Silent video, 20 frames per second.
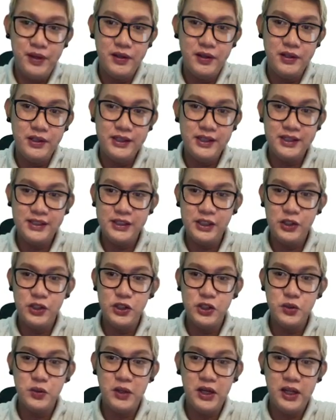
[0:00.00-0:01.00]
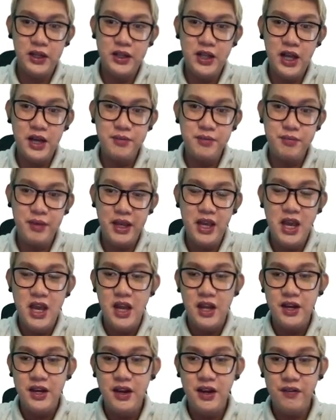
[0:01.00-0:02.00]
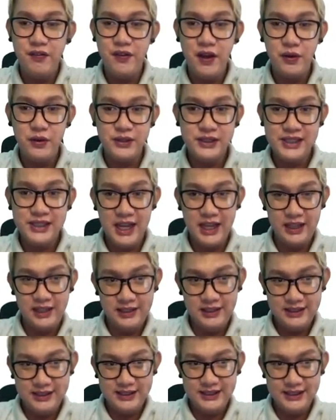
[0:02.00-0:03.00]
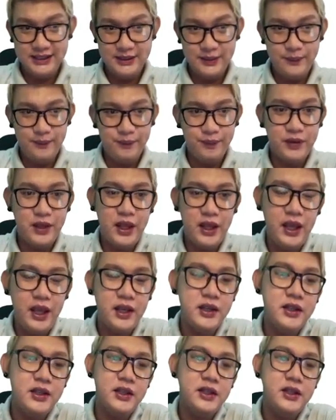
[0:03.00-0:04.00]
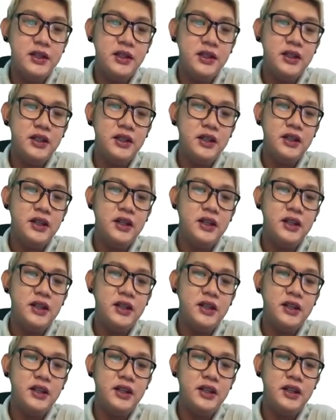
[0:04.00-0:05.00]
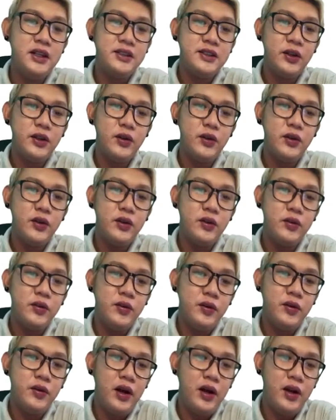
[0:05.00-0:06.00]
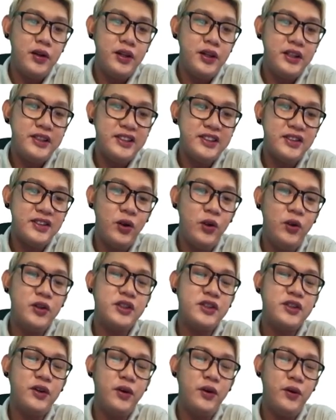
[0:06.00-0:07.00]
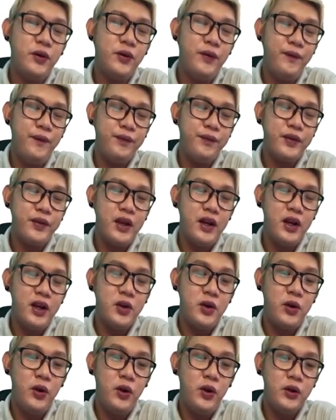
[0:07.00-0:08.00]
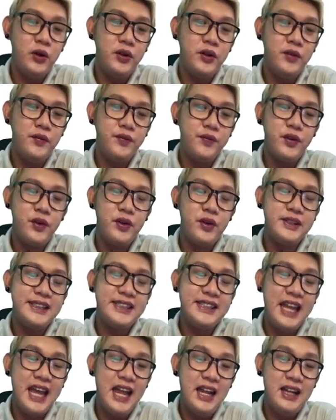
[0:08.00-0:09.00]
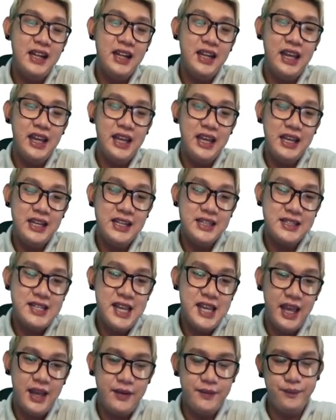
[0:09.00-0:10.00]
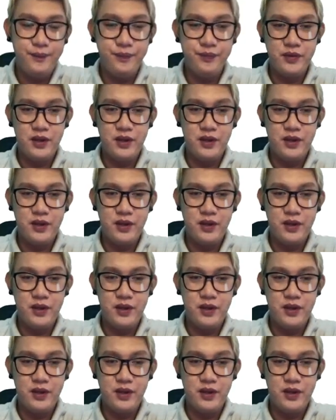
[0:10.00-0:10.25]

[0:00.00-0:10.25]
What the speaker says: This is usually done by the phagocytes. Okay, so this is also called cell eating,